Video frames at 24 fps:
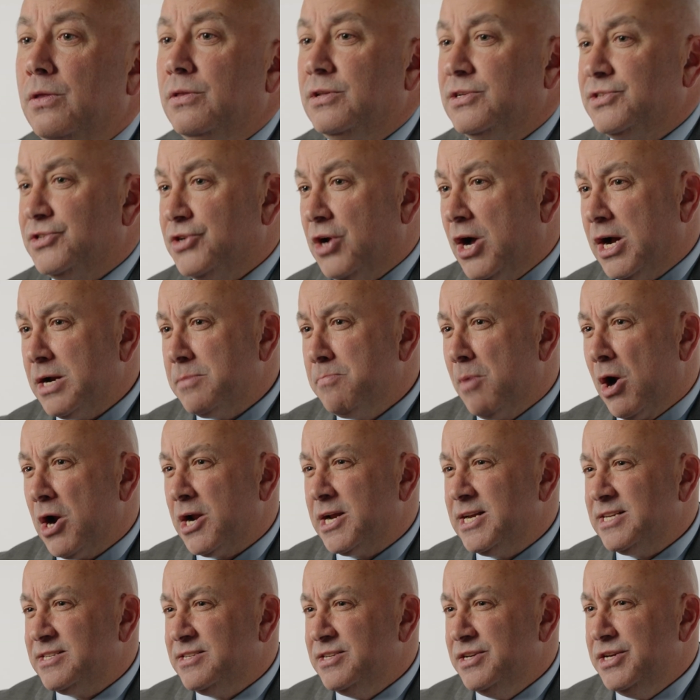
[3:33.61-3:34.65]
The stock
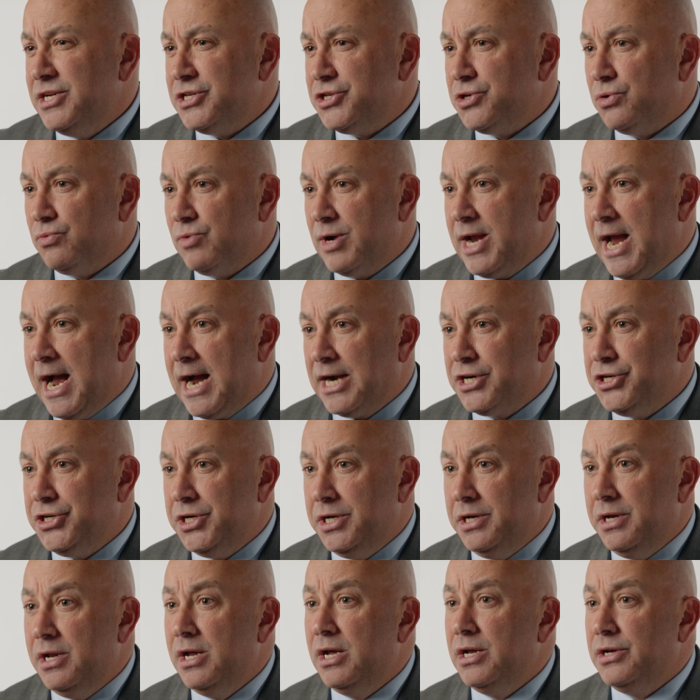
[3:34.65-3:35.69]
market's initial
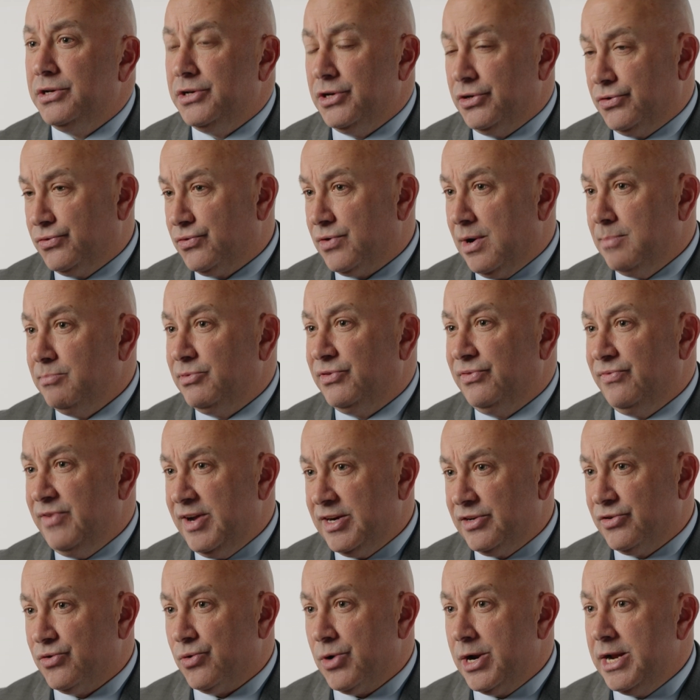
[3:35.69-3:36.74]
reaction to Trump's
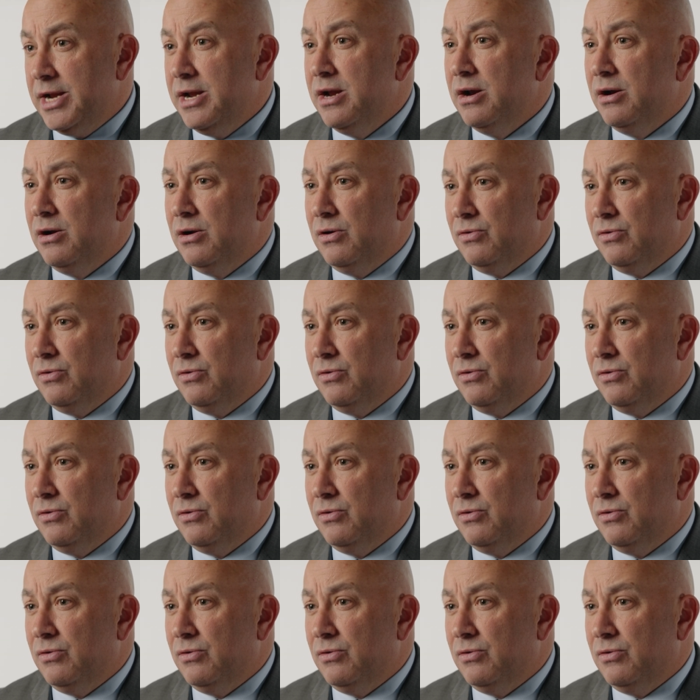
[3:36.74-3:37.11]
victory